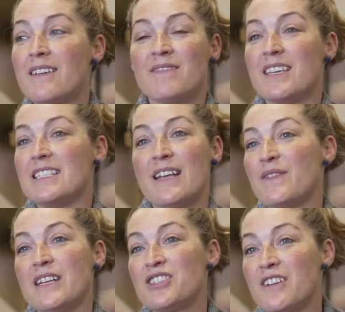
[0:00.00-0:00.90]
the
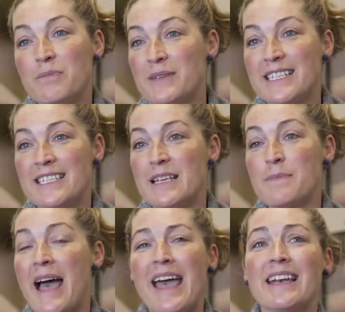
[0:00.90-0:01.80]
definition of persisting
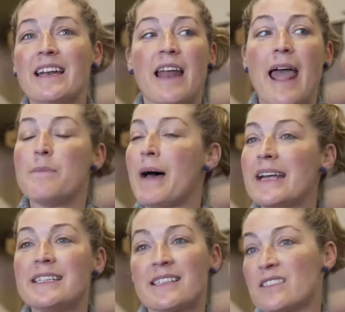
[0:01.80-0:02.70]
pain, and
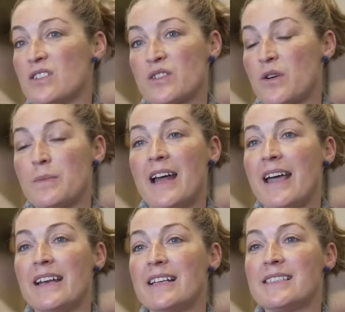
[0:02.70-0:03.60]
pain doesn't
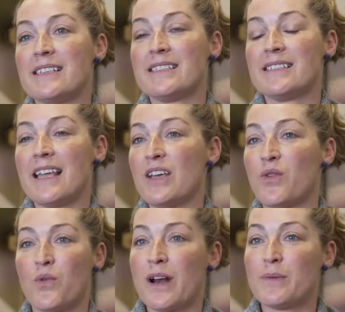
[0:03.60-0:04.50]
discriminate. It's this
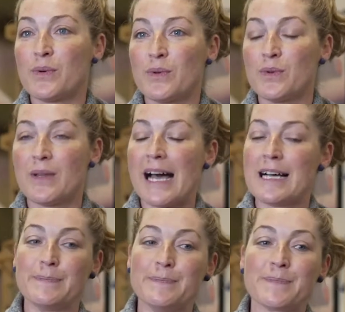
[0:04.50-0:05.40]
incredible
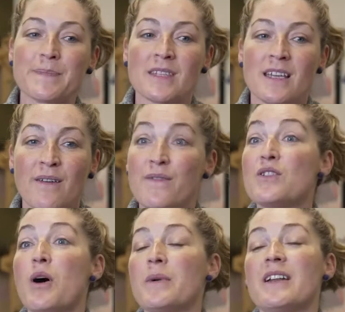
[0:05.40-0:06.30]

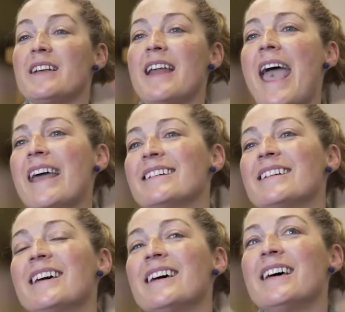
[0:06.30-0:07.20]
phenomenon,
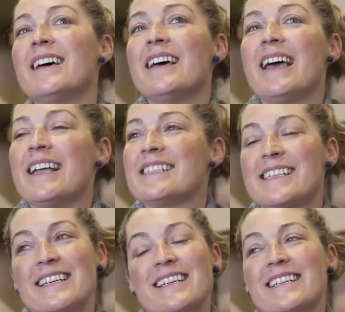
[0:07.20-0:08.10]
and it's
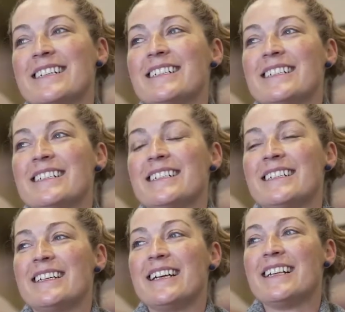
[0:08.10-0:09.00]
a
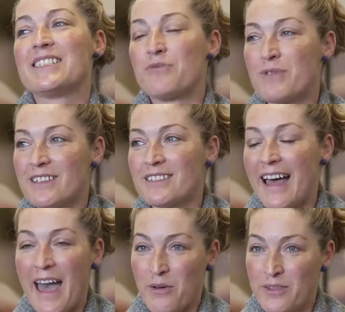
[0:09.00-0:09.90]
real
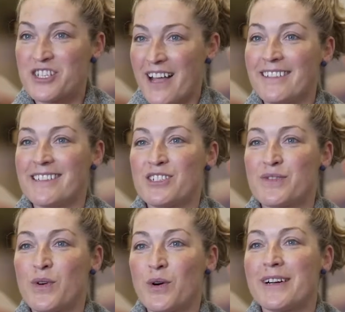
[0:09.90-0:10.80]
health challenge
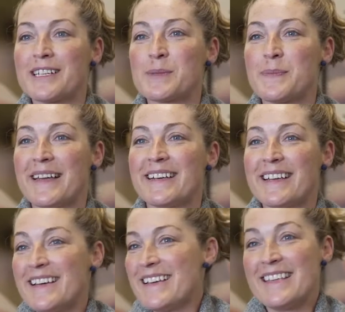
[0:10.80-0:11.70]
for us, but
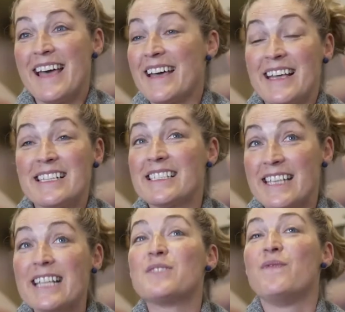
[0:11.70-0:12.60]
yeah,
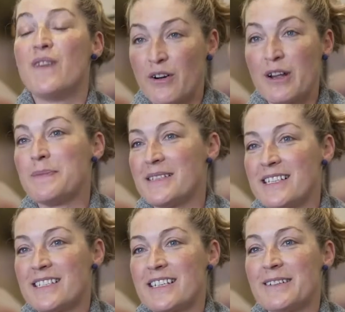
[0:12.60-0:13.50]
it's very
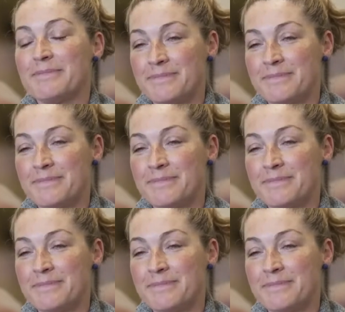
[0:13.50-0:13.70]
persistent.